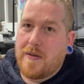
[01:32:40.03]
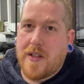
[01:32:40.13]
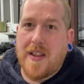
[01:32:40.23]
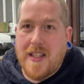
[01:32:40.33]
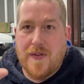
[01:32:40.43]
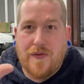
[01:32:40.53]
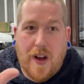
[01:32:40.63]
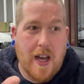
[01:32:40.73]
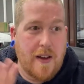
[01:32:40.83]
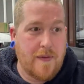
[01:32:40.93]
So there's
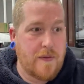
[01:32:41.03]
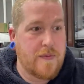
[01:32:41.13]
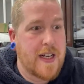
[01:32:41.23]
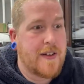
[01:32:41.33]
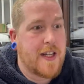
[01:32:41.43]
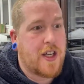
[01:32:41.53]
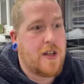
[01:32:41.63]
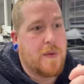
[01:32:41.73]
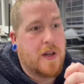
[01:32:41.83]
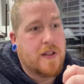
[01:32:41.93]
five really, really
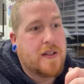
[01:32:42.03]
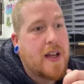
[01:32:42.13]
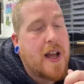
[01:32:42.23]
cute ones.